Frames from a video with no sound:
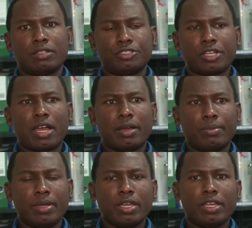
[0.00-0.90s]

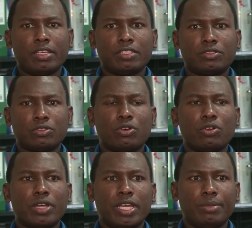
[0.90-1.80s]
job is to
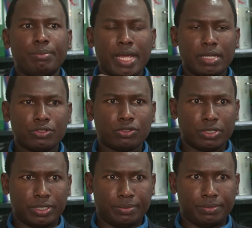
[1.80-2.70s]
go and mentor
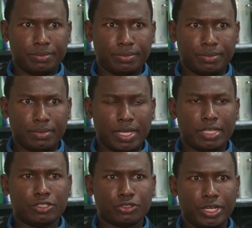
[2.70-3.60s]
them
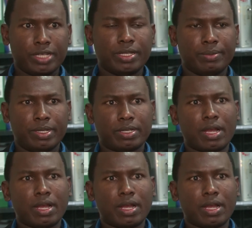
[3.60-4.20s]
and train them and